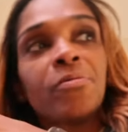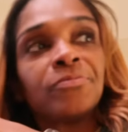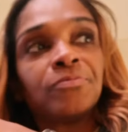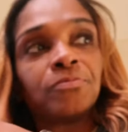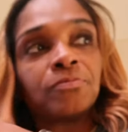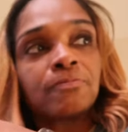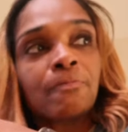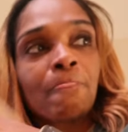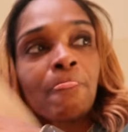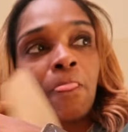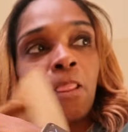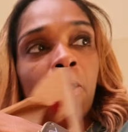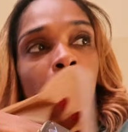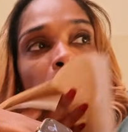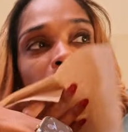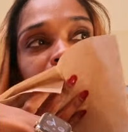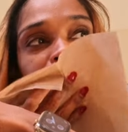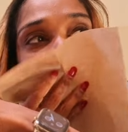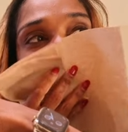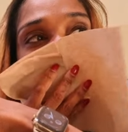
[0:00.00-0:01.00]
June
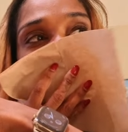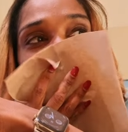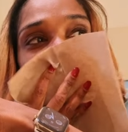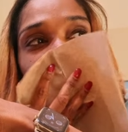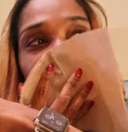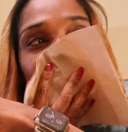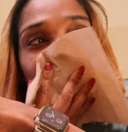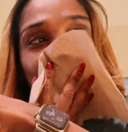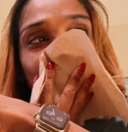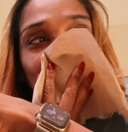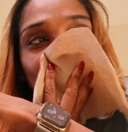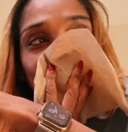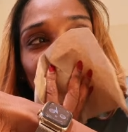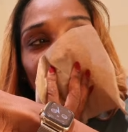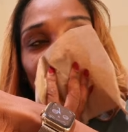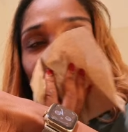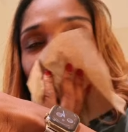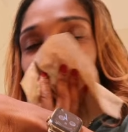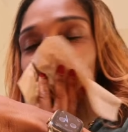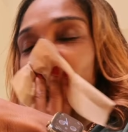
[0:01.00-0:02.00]
16th at 3
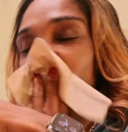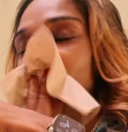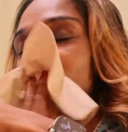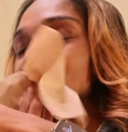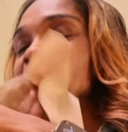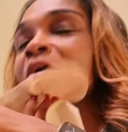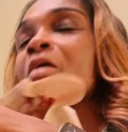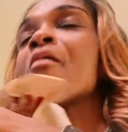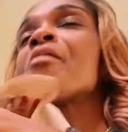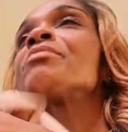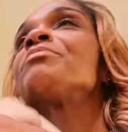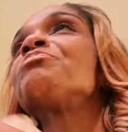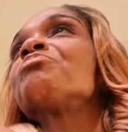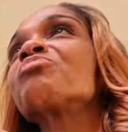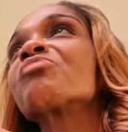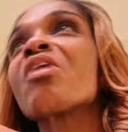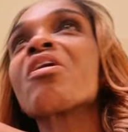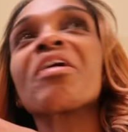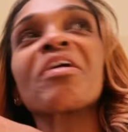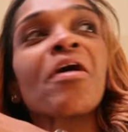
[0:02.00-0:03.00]
o'clock. No,
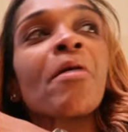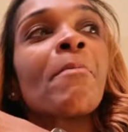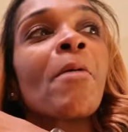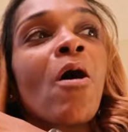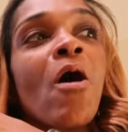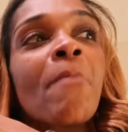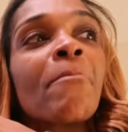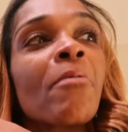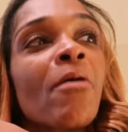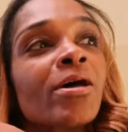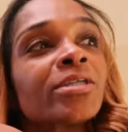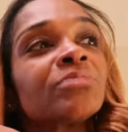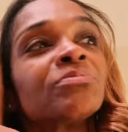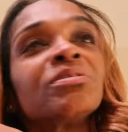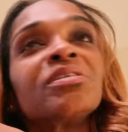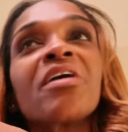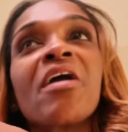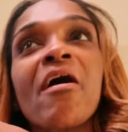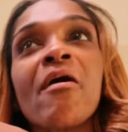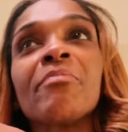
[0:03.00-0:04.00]
like about
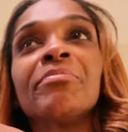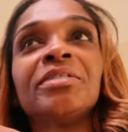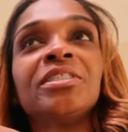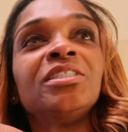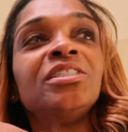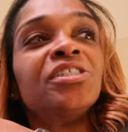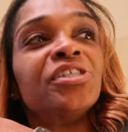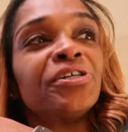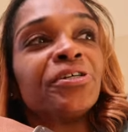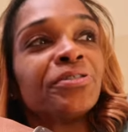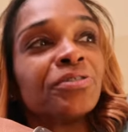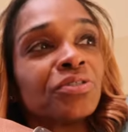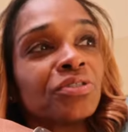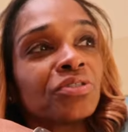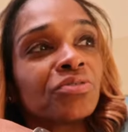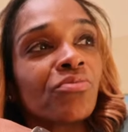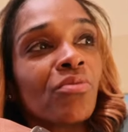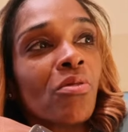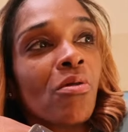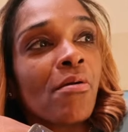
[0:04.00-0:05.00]
approximately how many
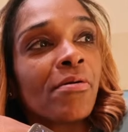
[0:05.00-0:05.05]
years?